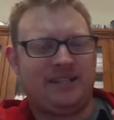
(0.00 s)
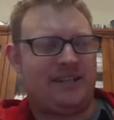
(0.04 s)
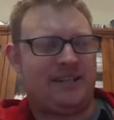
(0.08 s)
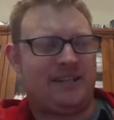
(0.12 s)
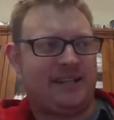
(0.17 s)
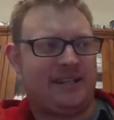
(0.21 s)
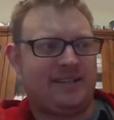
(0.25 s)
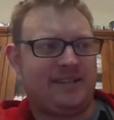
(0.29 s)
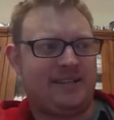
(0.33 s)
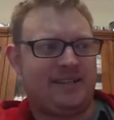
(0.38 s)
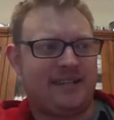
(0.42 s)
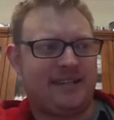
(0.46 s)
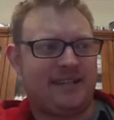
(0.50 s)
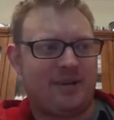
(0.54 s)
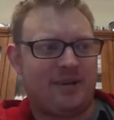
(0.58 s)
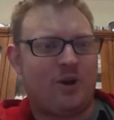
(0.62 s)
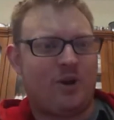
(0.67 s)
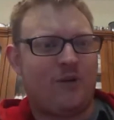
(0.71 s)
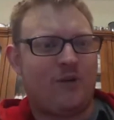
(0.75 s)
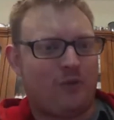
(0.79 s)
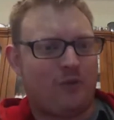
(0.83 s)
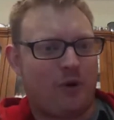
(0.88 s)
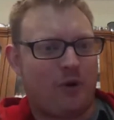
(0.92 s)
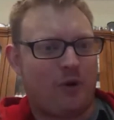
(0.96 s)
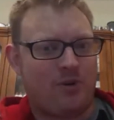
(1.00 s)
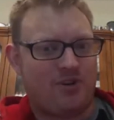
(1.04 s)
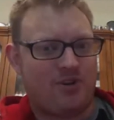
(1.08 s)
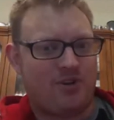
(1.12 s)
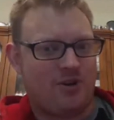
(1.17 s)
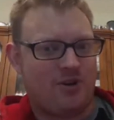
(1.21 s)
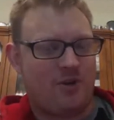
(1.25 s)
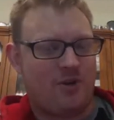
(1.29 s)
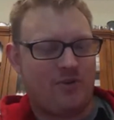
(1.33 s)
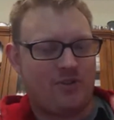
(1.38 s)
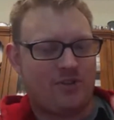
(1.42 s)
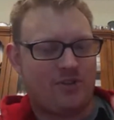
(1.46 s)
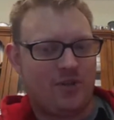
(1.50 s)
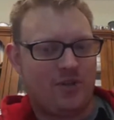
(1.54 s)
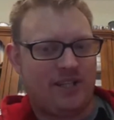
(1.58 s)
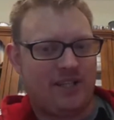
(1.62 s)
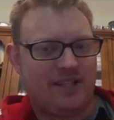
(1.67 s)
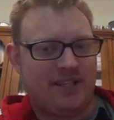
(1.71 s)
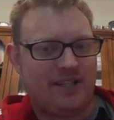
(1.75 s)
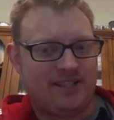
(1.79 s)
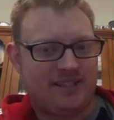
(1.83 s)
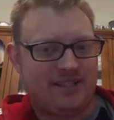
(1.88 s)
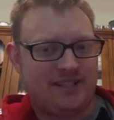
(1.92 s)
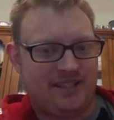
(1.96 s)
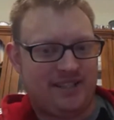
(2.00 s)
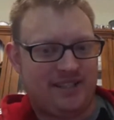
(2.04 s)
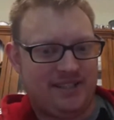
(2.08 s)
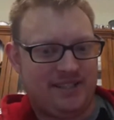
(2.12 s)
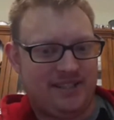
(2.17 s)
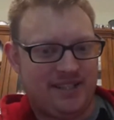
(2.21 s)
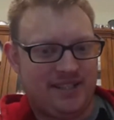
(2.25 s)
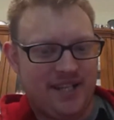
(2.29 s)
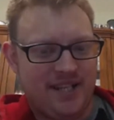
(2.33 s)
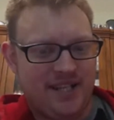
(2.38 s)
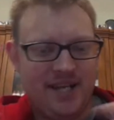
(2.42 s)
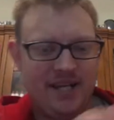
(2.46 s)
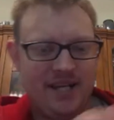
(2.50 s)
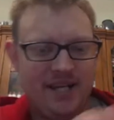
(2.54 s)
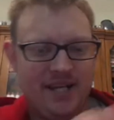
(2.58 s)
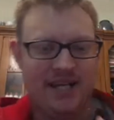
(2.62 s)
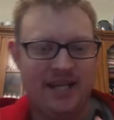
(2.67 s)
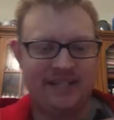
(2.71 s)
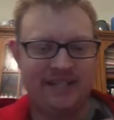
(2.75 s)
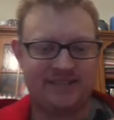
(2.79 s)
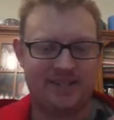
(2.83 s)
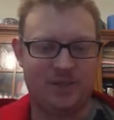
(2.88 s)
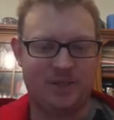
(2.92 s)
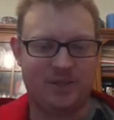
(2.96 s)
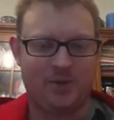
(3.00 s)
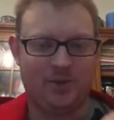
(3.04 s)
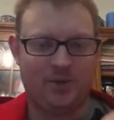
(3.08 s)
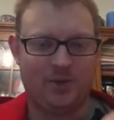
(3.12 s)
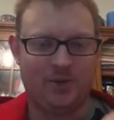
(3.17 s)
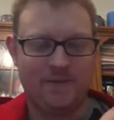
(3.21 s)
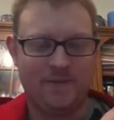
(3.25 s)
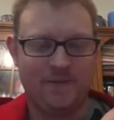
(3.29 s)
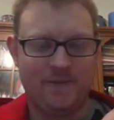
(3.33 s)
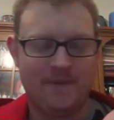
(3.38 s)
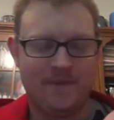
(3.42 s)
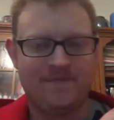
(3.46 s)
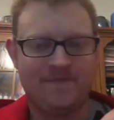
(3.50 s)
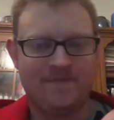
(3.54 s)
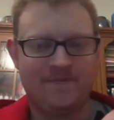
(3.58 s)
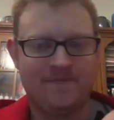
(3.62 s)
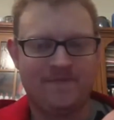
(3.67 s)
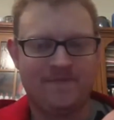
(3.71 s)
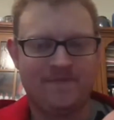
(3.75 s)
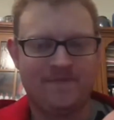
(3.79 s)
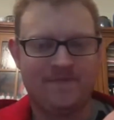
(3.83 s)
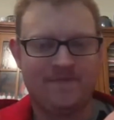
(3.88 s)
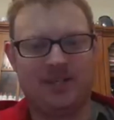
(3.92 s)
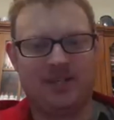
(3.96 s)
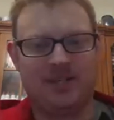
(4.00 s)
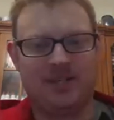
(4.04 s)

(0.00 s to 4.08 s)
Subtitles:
like they're all former Jehovah's Witnesses. And so you